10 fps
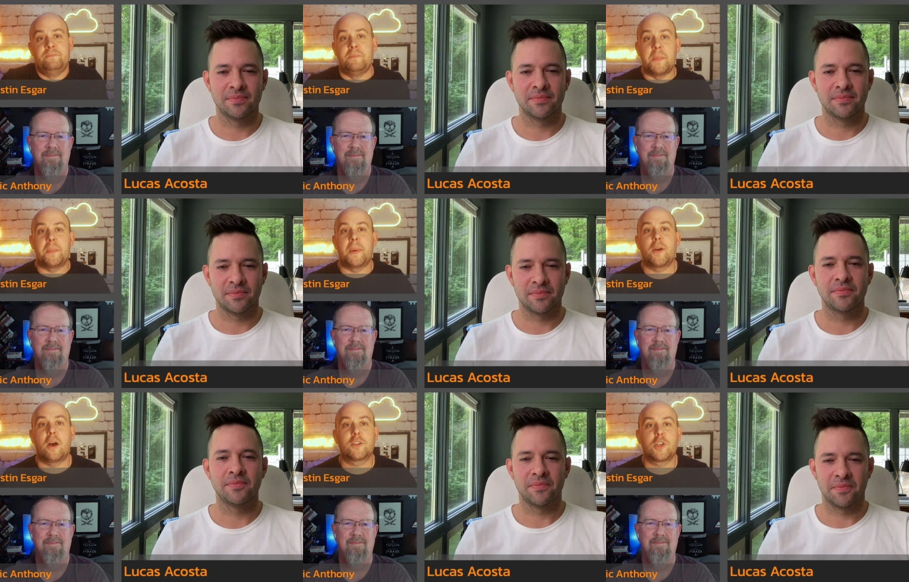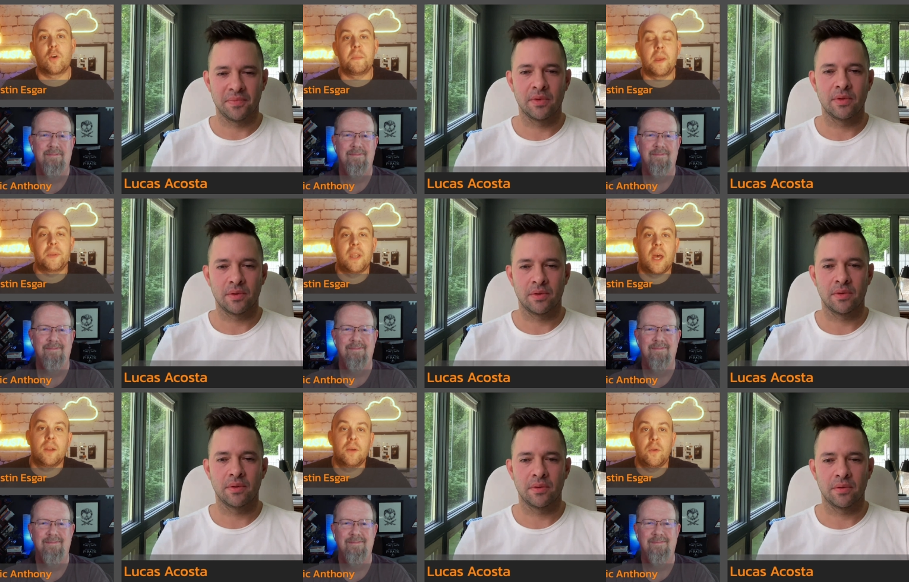Speaker 1: maybe my dog will show up, maybe
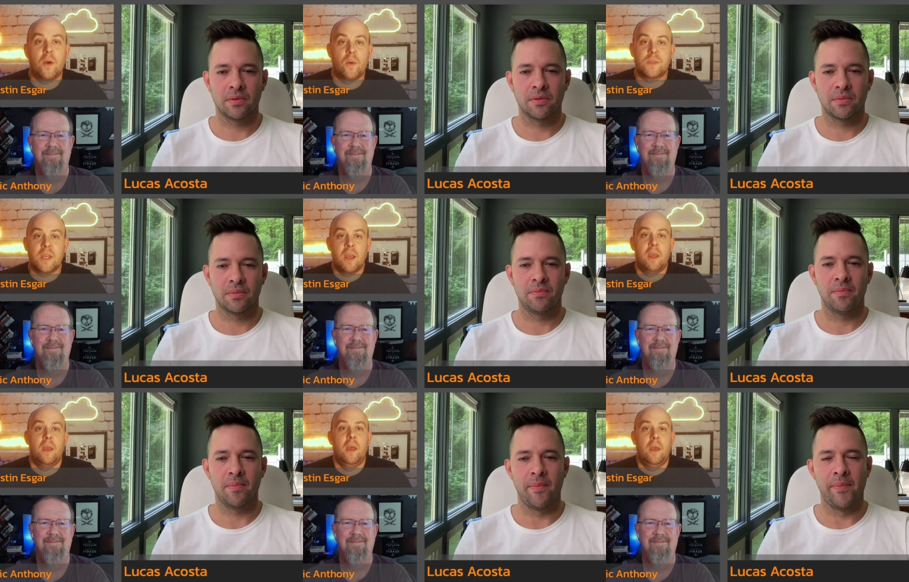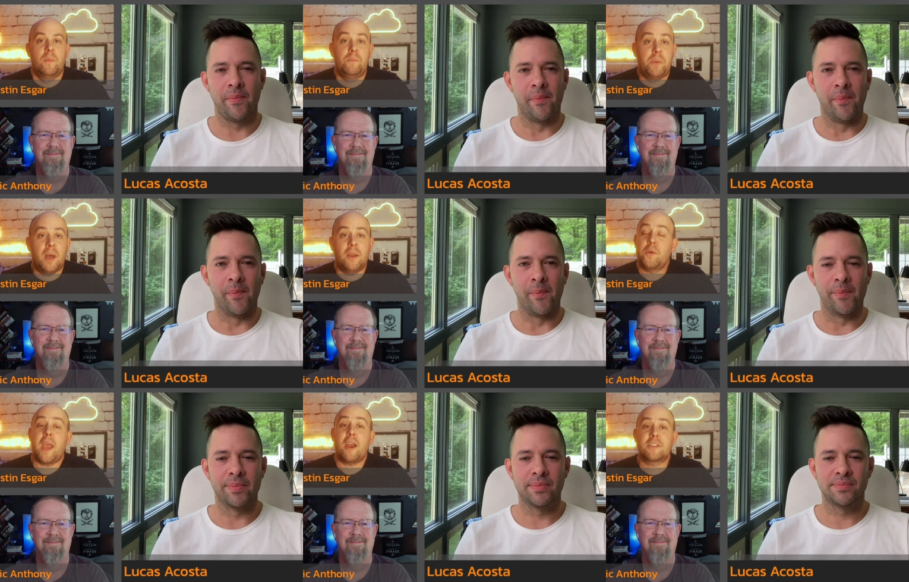not. Who knows? But who
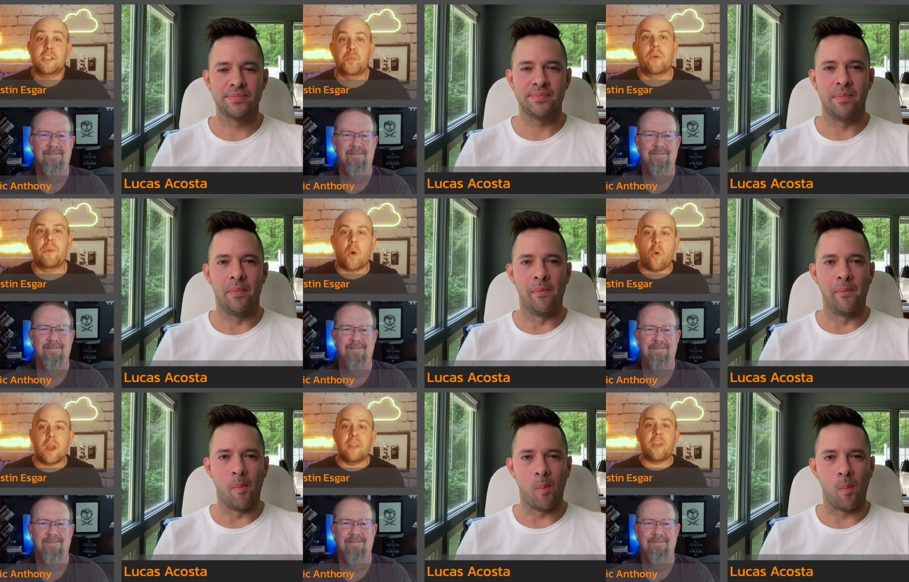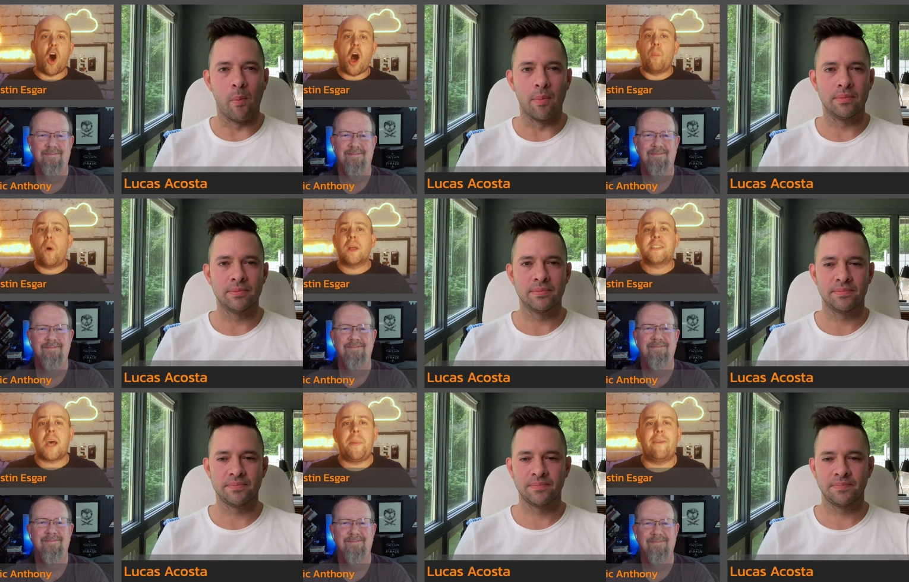cares? Because we're recording the. What's
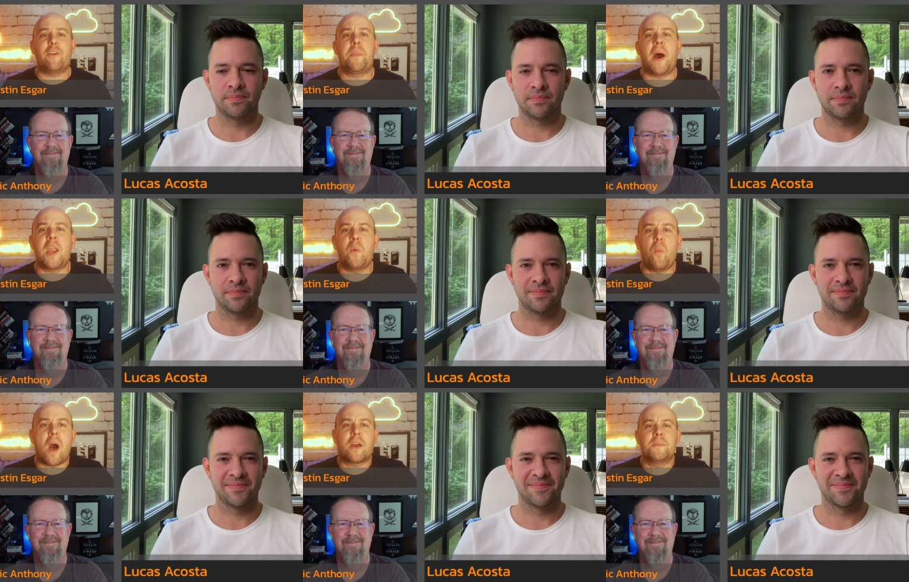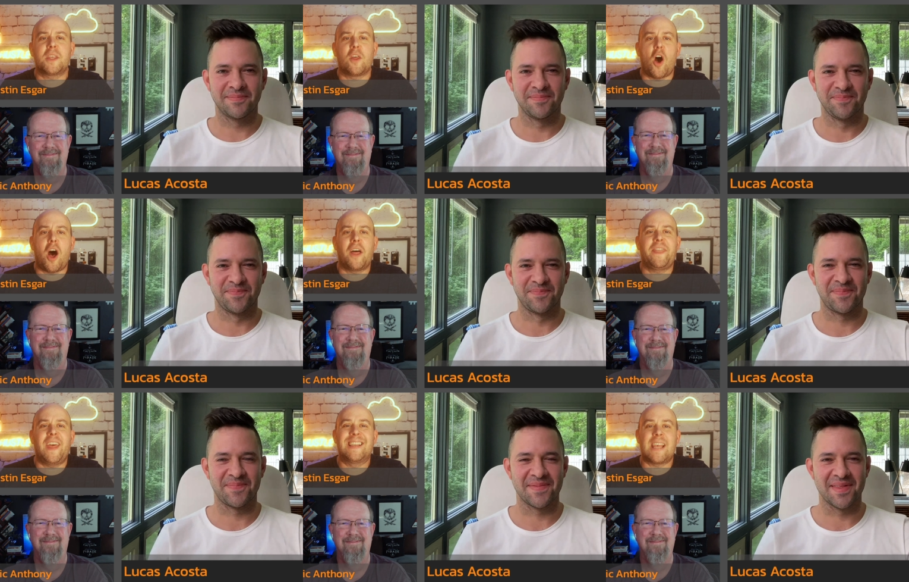up, everybody? Welcome to the All
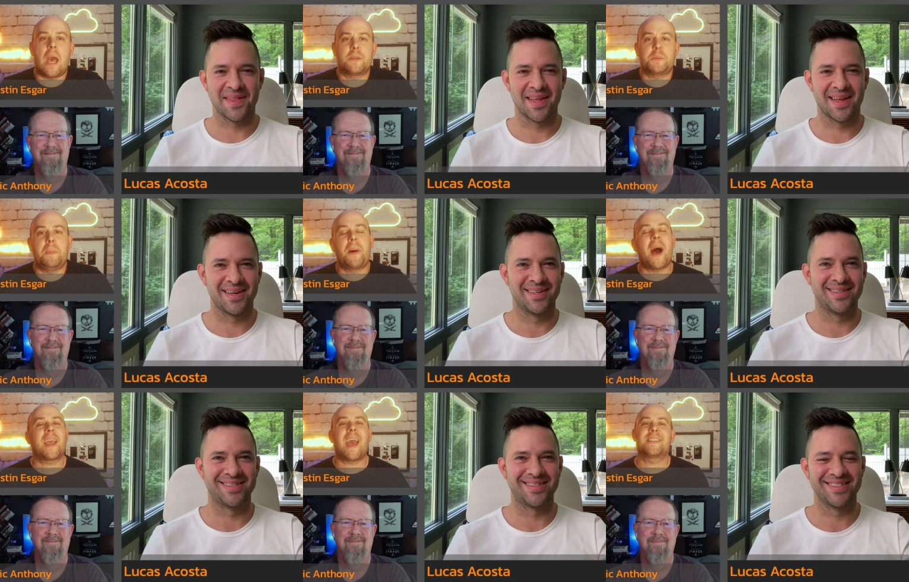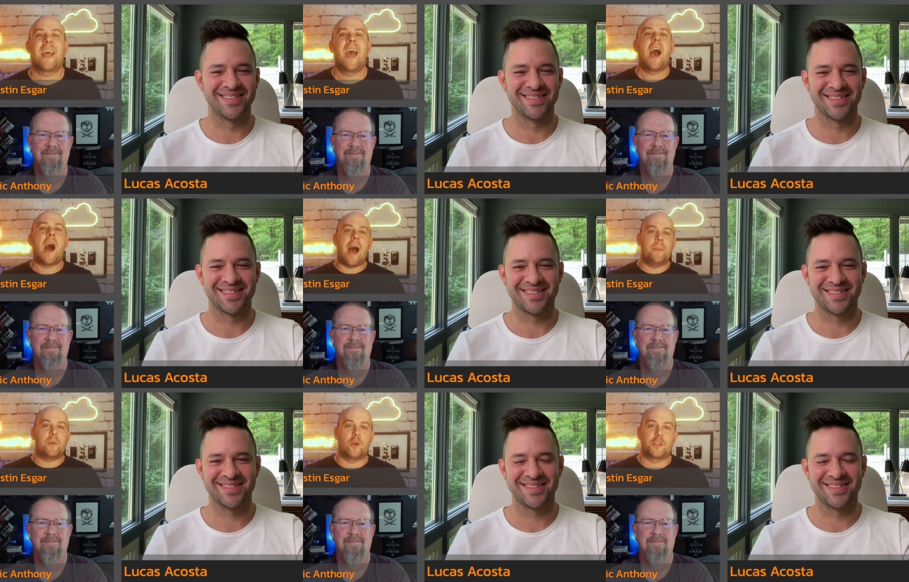Things MSP podcast. I am
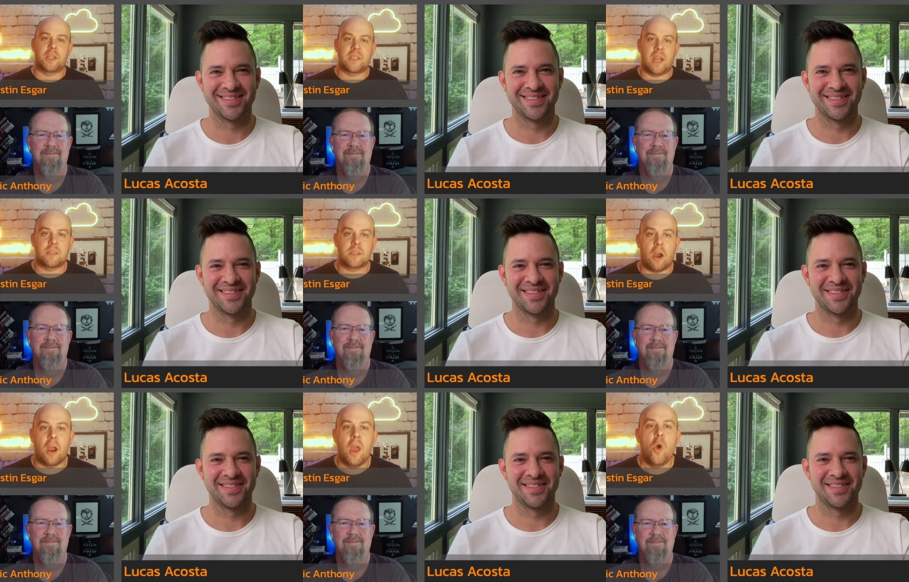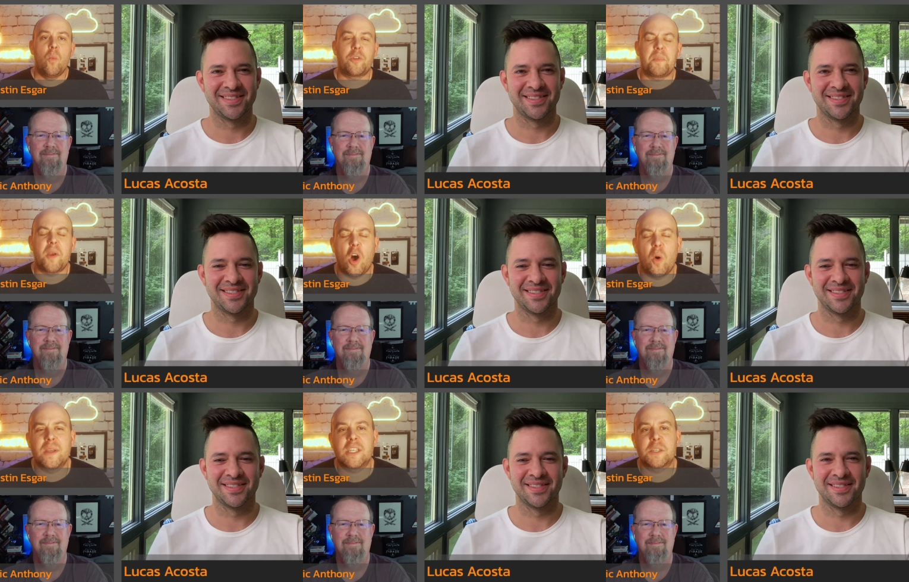your host, Justin Esgar. With me
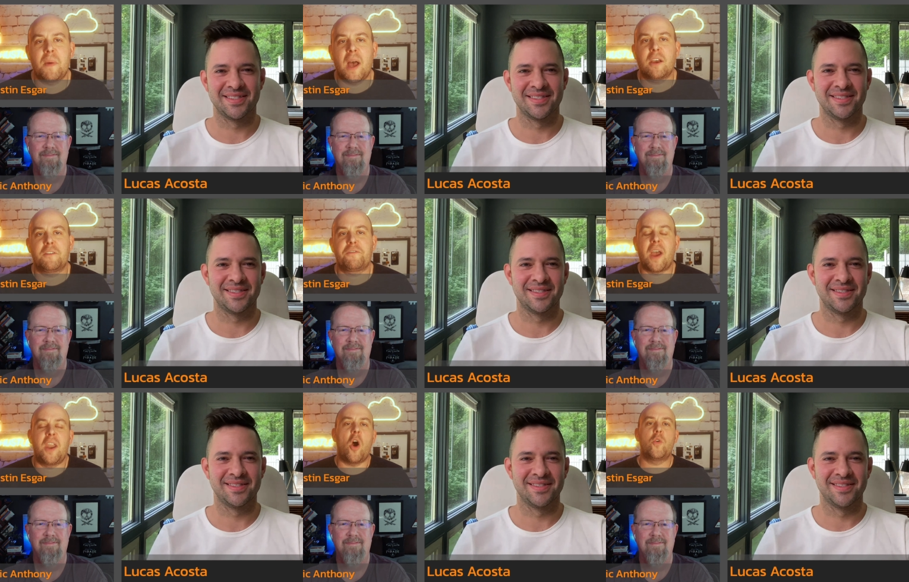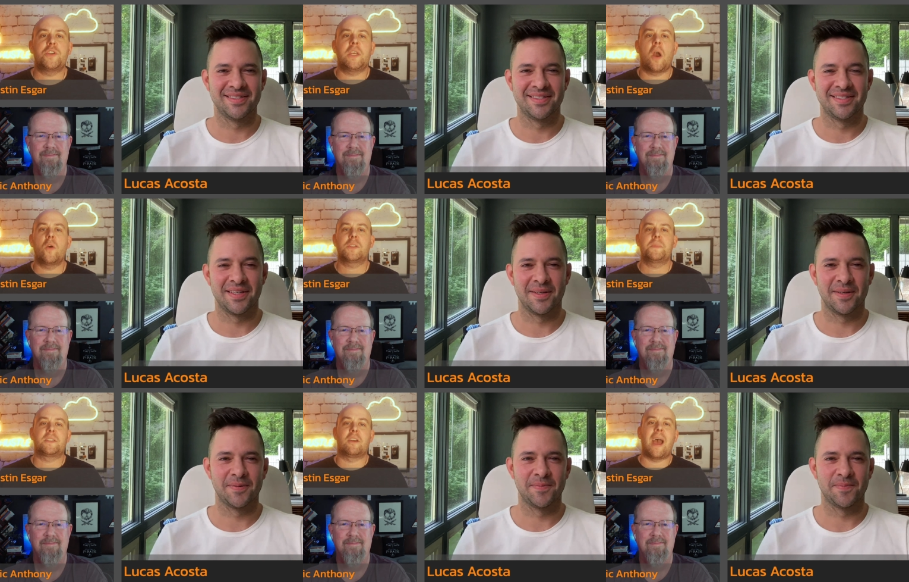always is my good friend, OG host,
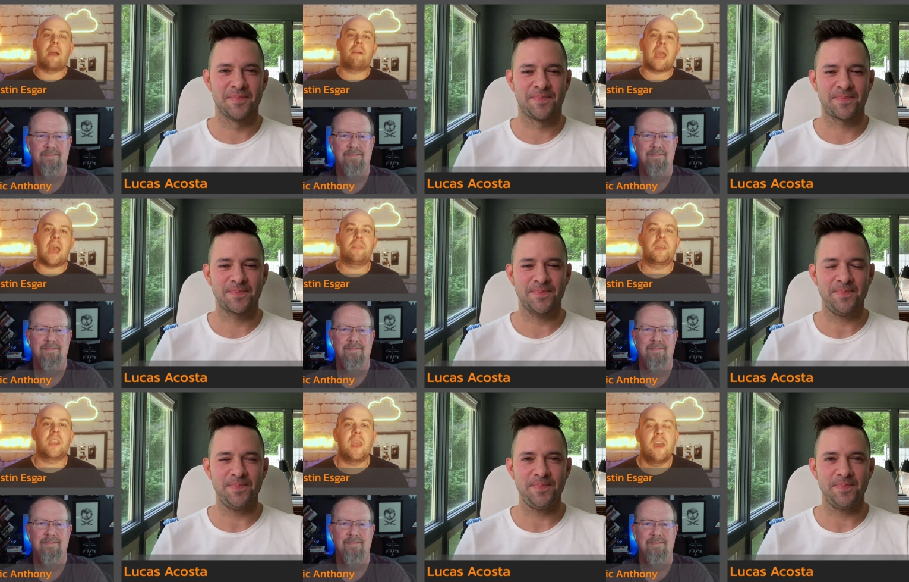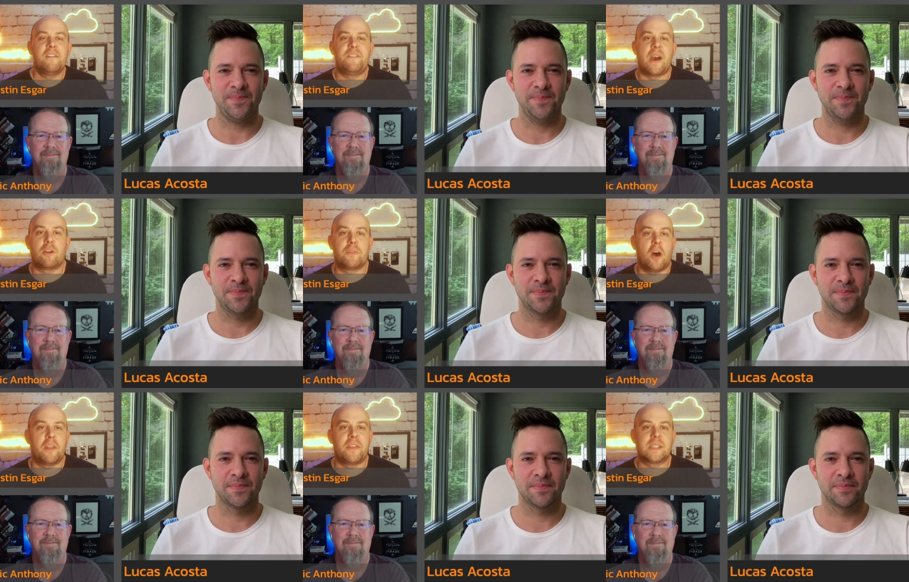Mr. Eric Anthony, founder of the
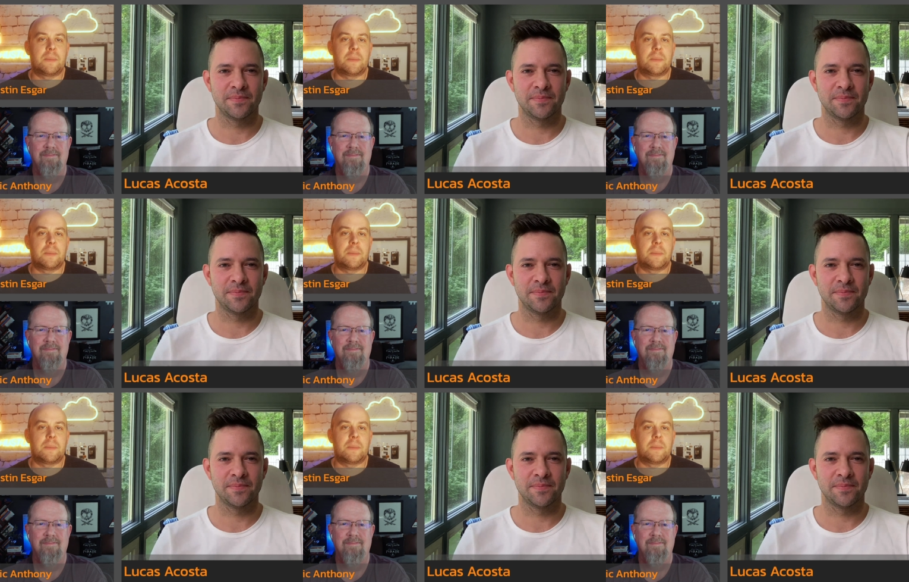All Things